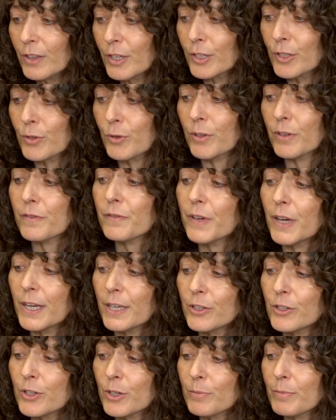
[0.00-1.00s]
the sort of
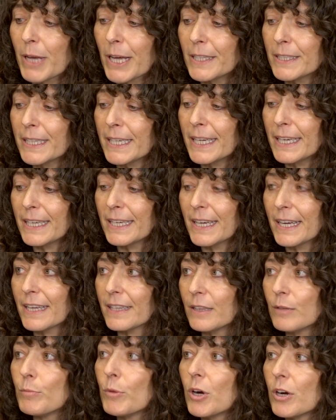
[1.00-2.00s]
underbelly
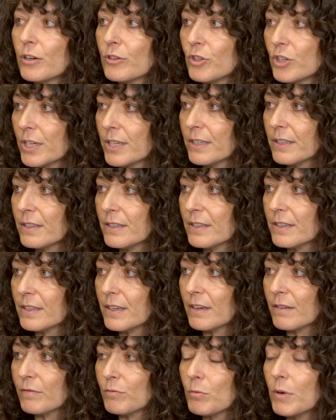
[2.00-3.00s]
and the
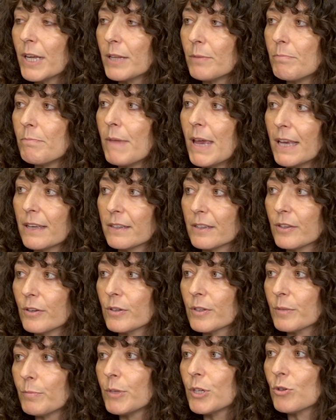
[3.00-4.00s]
margins of what makes
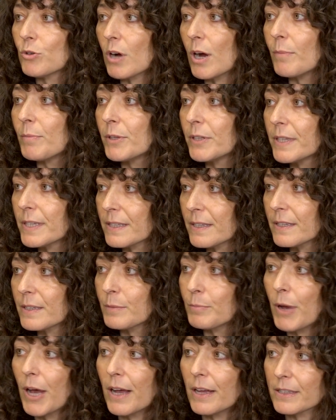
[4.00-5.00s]
those
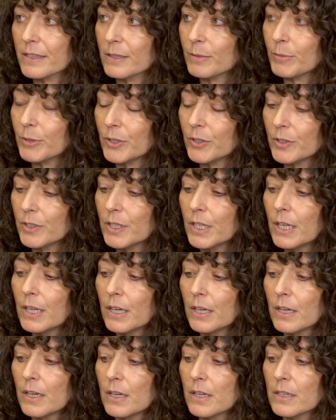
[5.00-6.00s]
metropolises possible.
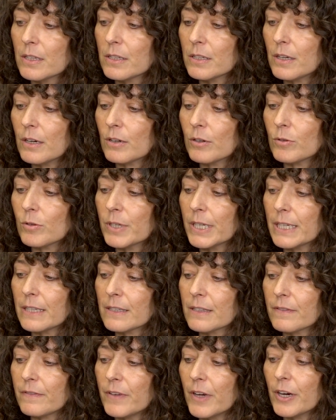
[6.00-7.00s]
Mm-hmm. So
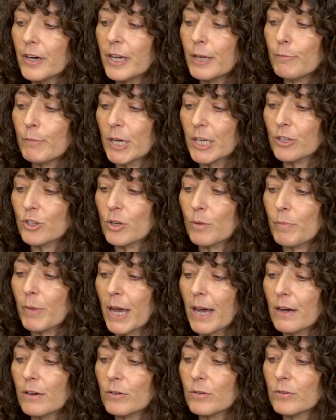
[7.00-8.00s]
it's very much
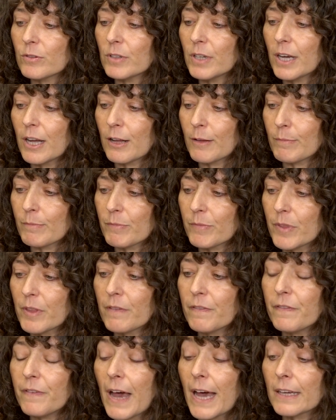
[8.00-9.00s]
about
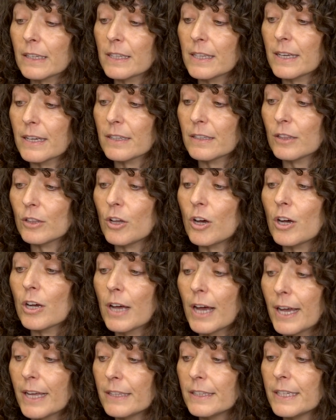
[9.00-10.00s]
the fact that
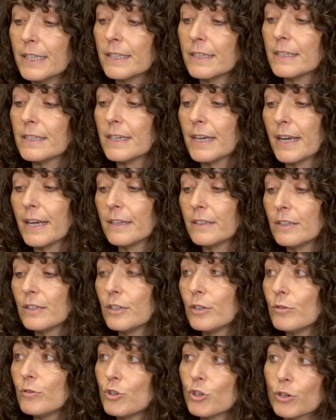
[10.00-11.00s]
Long Island
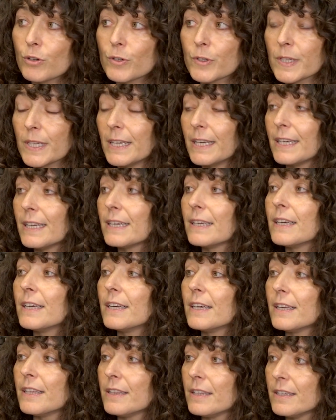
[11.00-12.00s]
and New Jersey,
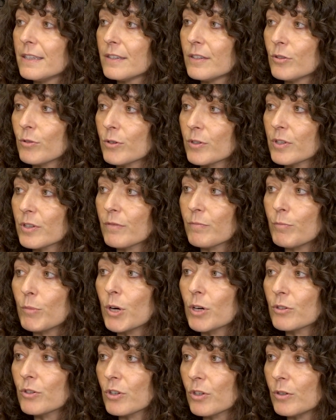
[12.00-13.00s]
these sorts of
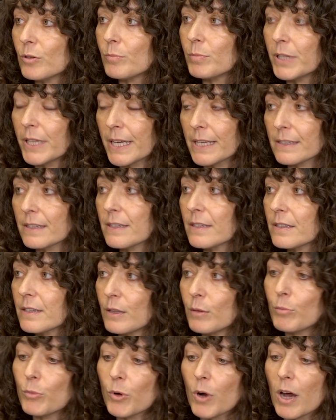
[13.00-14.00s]
marginal places,
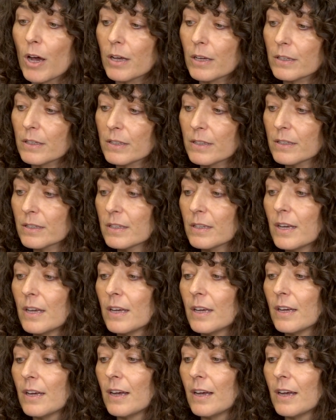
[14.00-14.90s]
the Bronx,